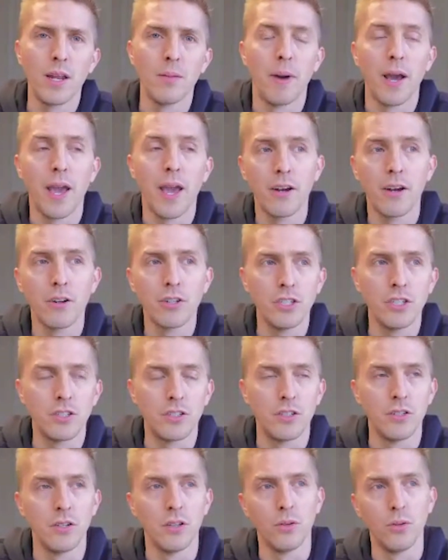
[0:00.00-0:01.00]
And my energy is
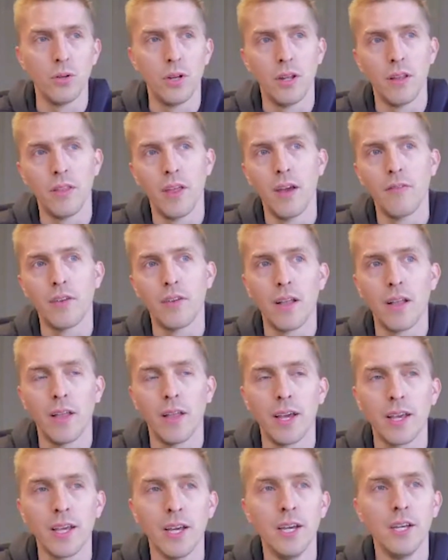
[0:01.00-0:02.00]
diluted. And I've got
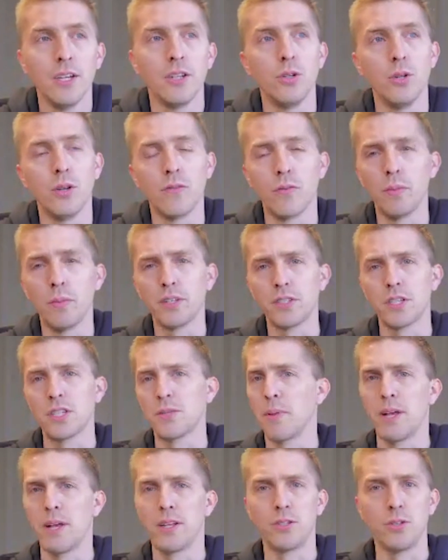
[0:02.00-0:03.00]
like two different business
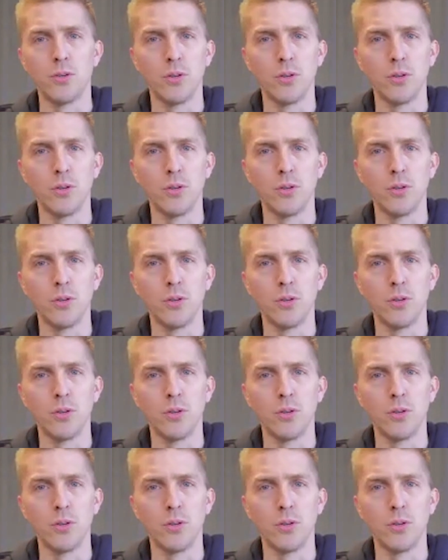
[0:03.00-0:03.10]
plans,